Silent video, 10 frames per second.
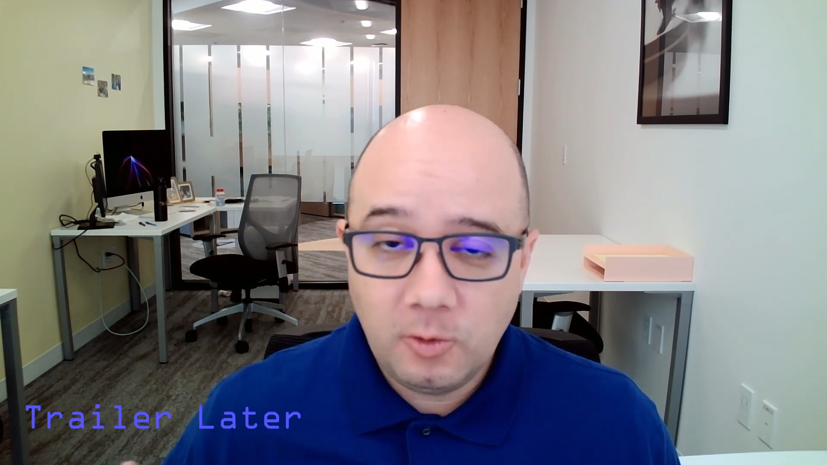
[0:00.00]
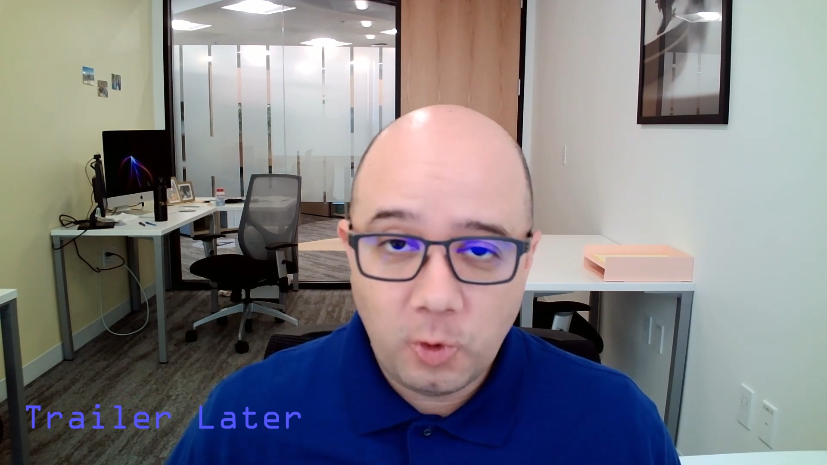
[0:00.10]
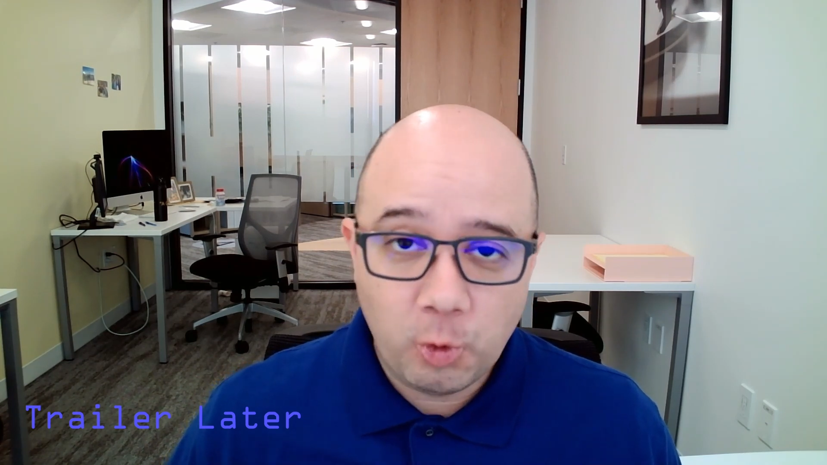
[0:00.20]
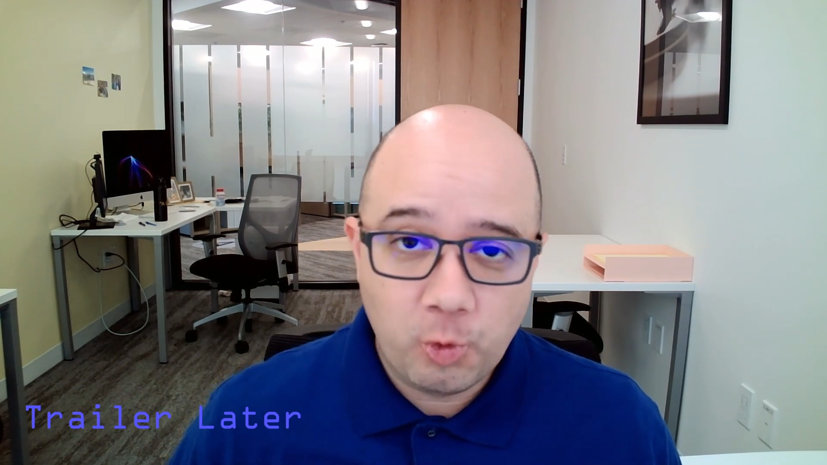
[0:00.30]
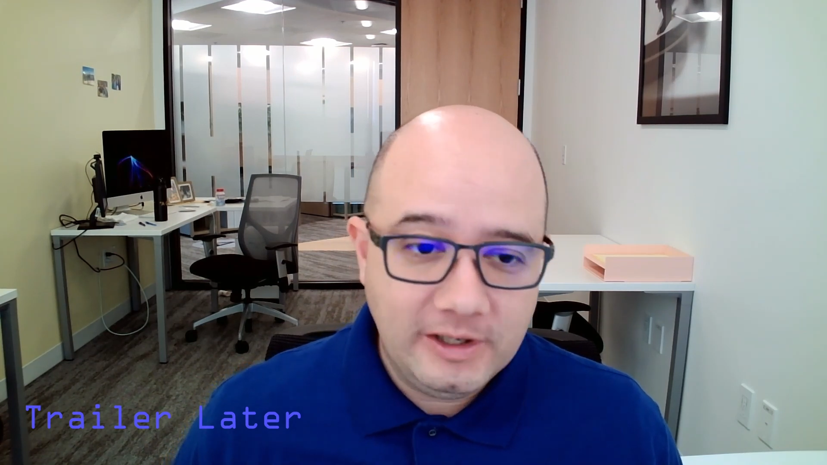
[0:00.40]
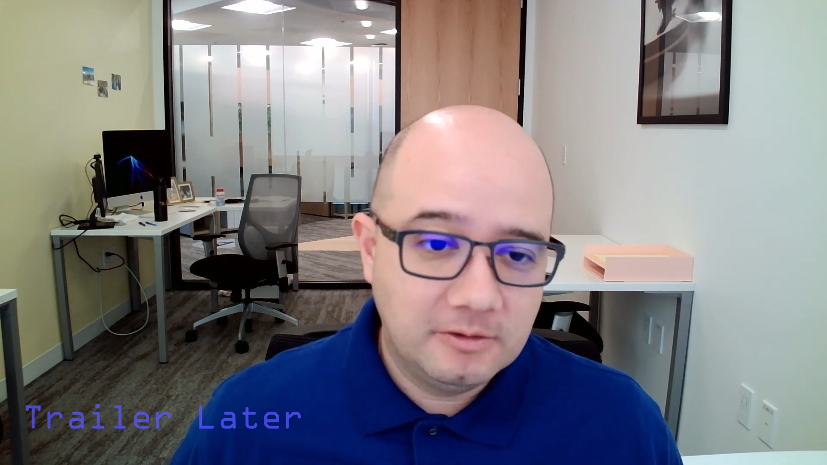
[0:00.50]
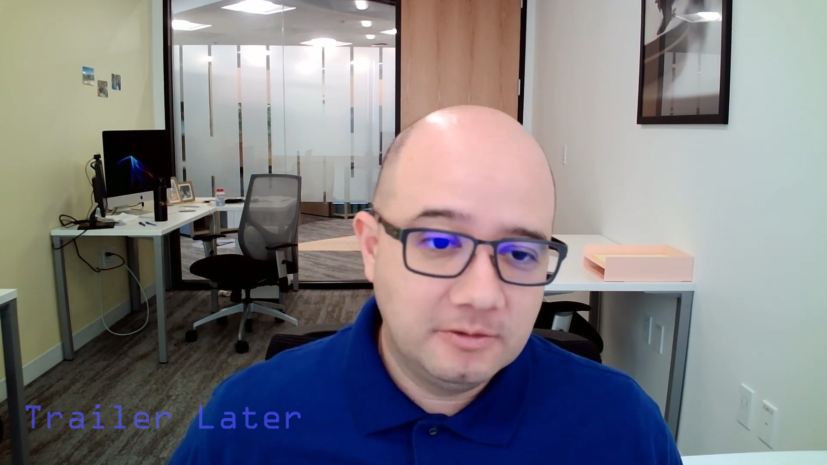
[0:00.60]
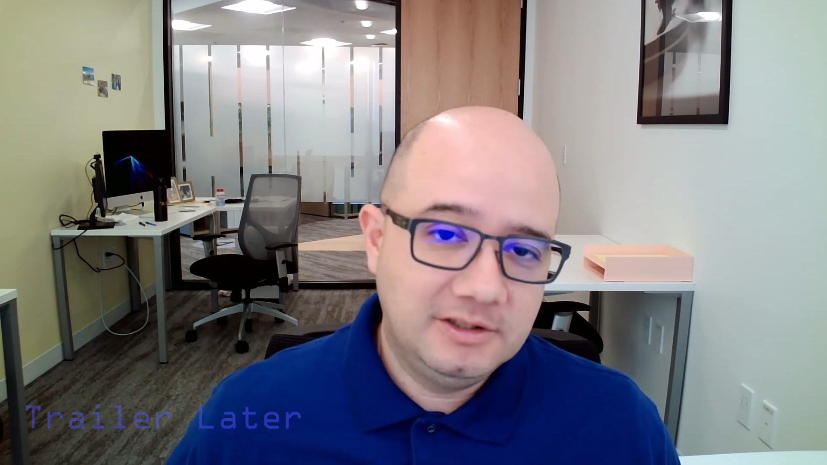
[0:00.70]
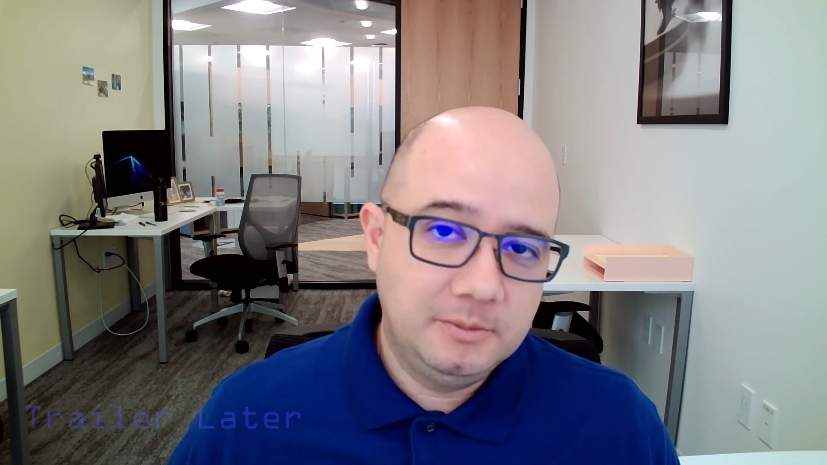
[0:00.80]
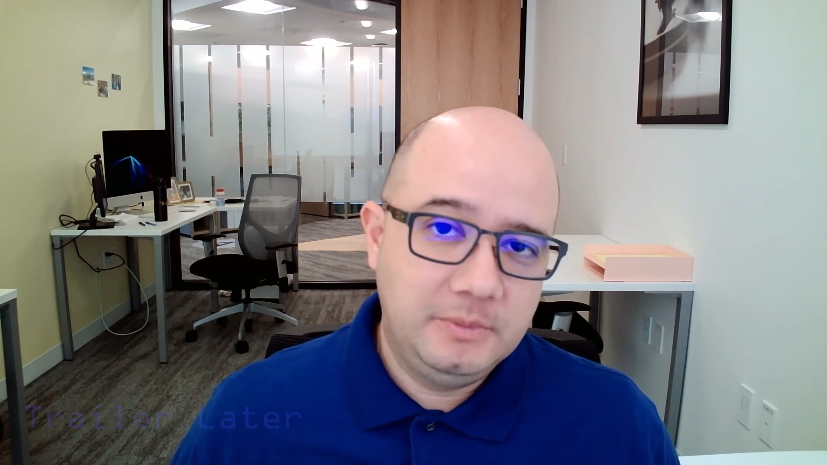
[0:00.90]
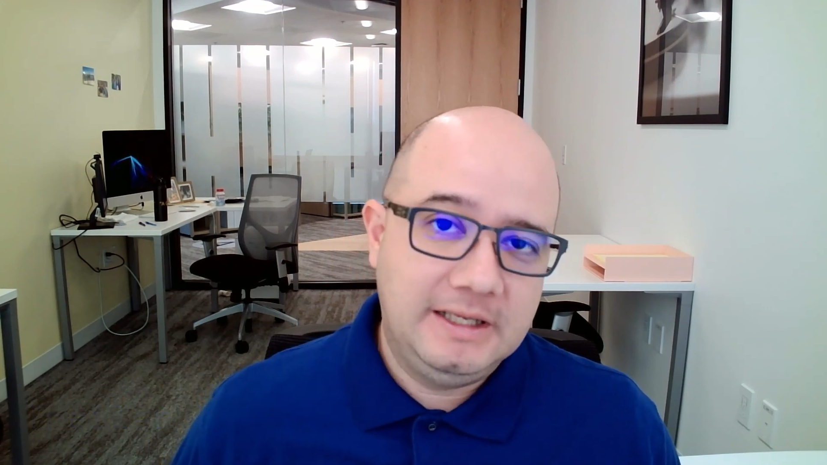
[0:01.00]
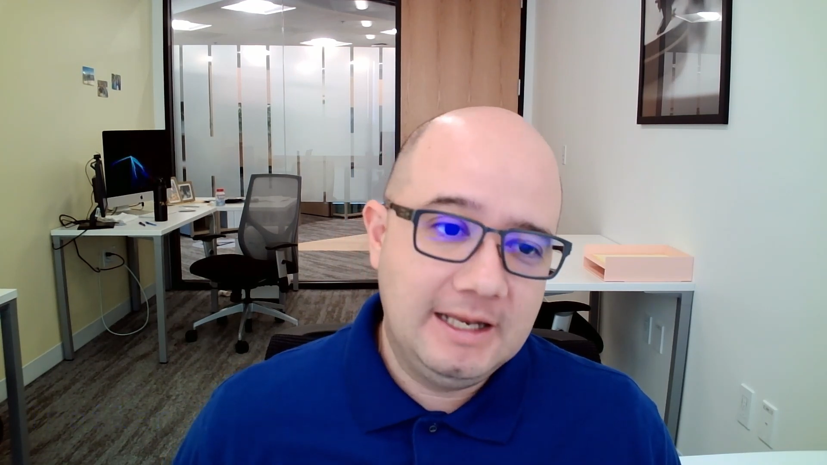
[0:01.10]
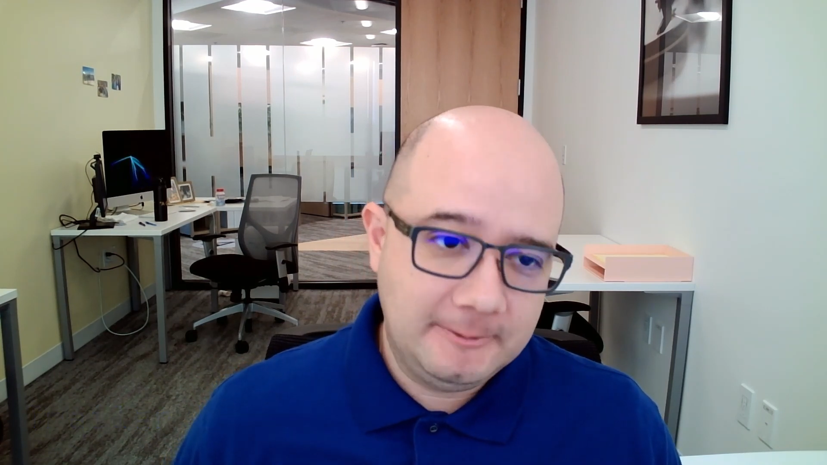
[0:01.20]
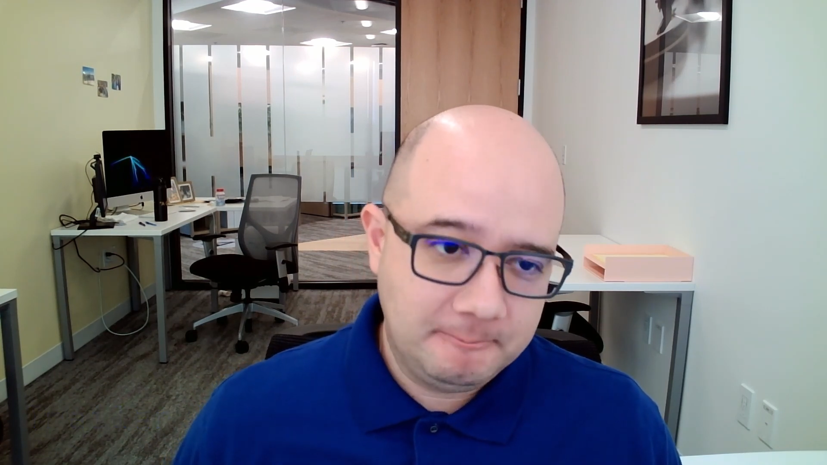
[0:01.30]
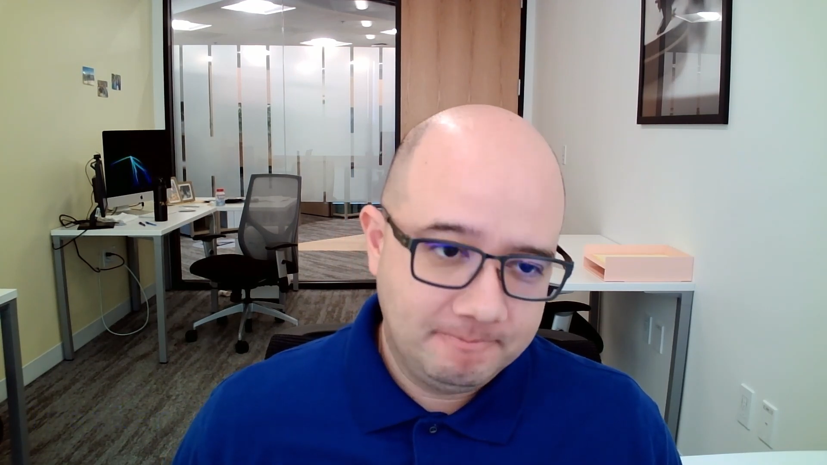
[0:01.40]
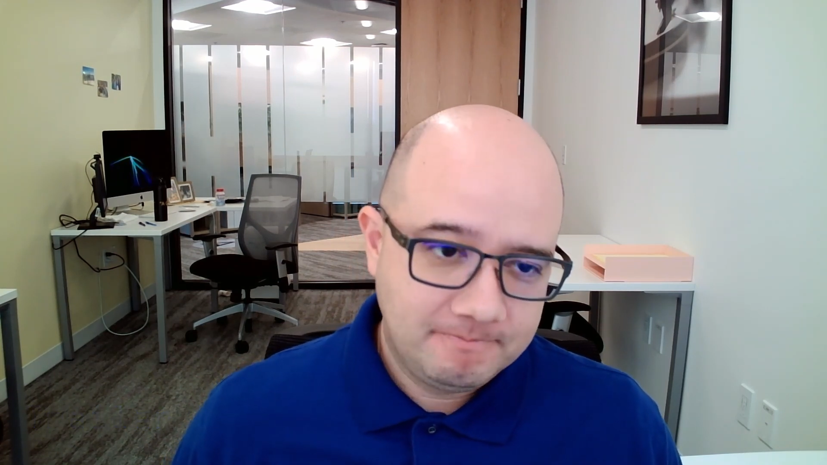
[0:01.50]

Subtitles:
or reel in the beginning.